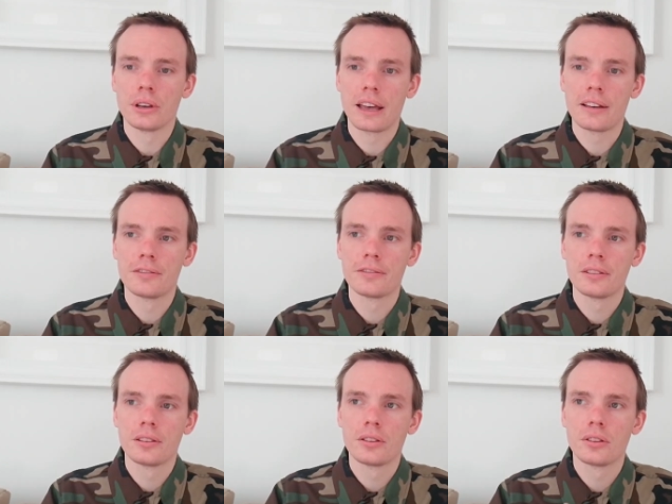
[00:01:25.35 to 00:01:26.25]
would have
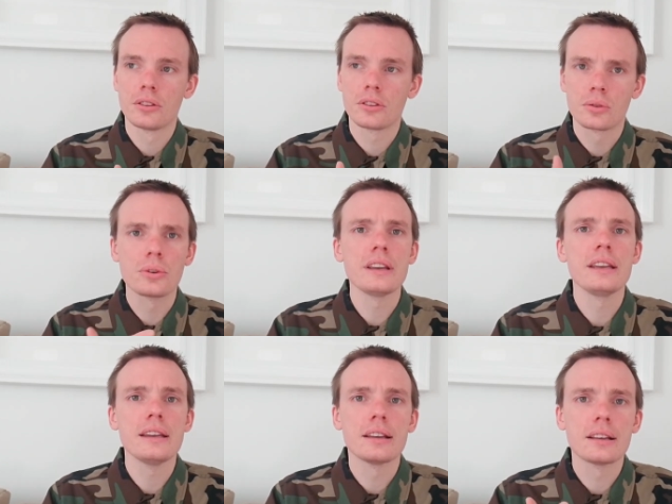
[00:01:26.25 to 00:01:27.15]

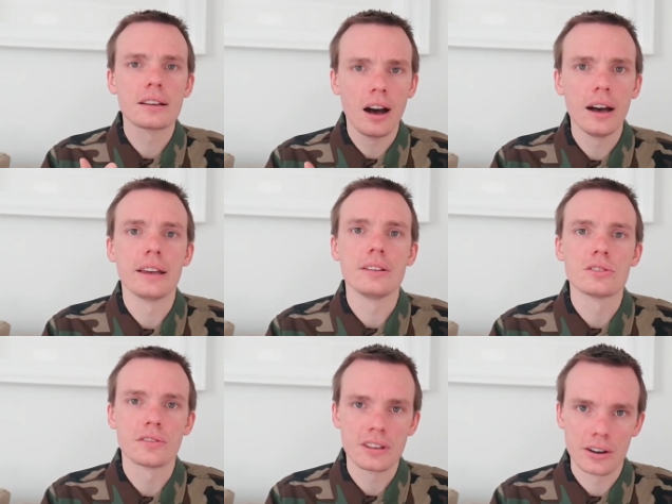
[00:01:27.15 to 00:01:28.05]
three kinds
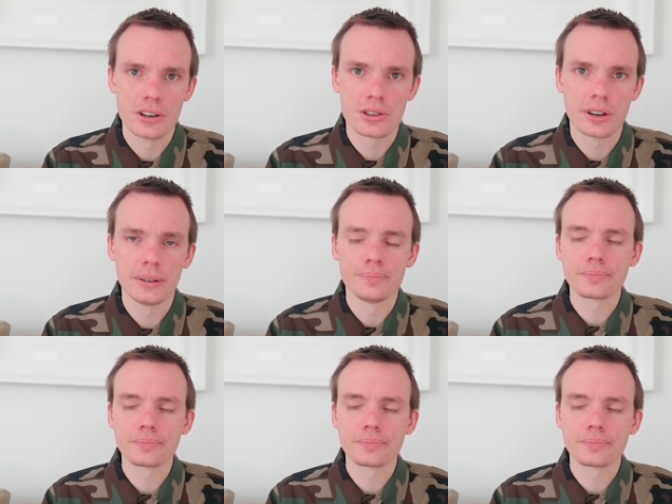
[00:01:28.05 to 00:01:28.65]
of territory.